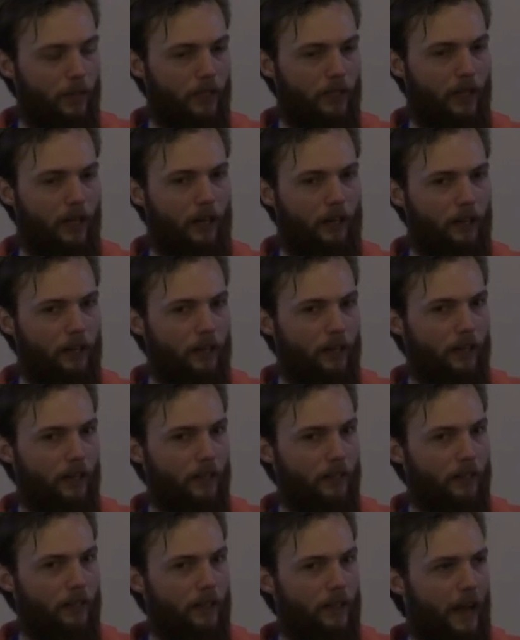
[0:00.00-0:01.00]
but I
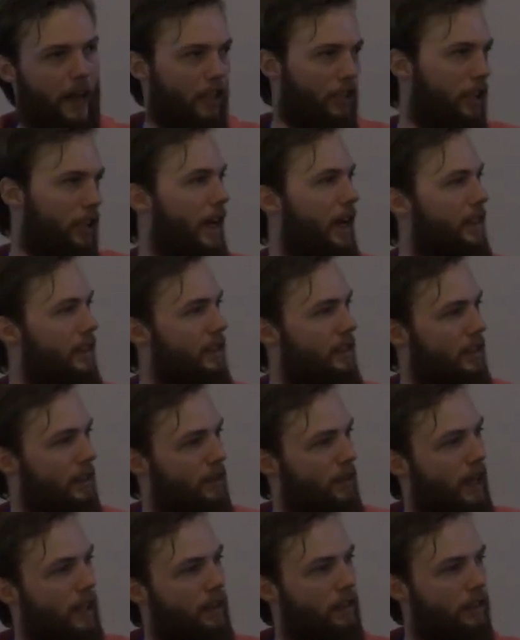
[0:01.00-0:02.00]
think it actually has its
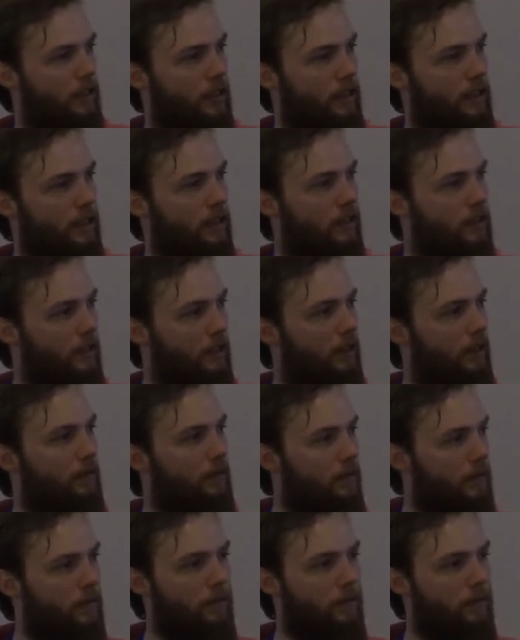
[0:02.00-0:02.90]
advantages. Yeah.